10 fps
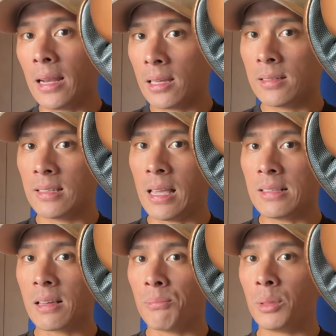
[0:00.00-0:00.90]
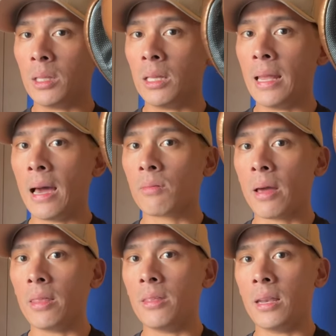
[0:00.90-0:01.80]
it stays completely down
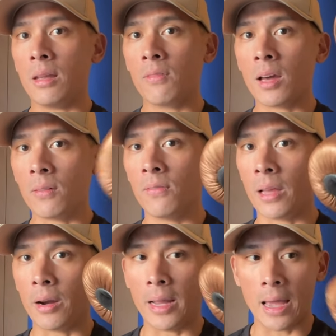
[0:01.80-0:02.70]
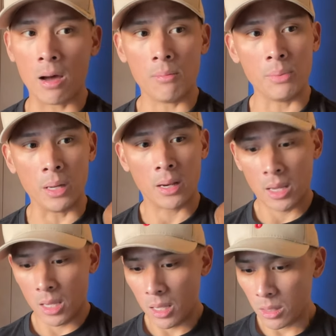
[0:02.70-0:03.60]
rather than it kind of flaring out. But
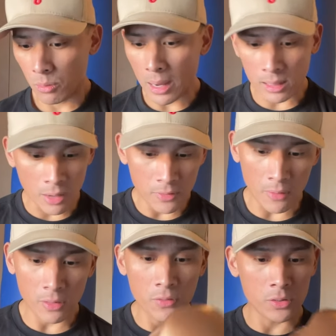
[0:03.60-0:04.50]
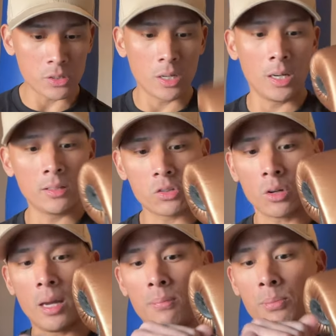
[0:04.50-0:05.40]
the right glove definitely feels good. Let's
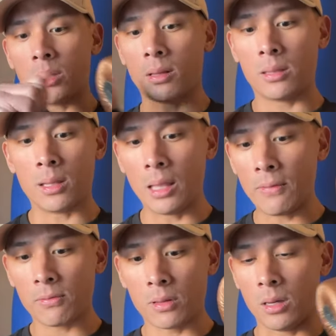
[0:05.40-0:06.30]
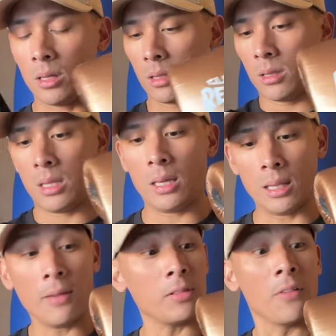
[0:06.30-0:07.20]
go ahead and take the left
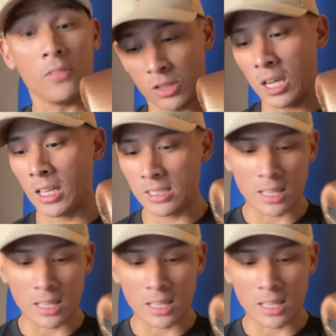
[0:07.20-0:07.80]
glove feels good. Let's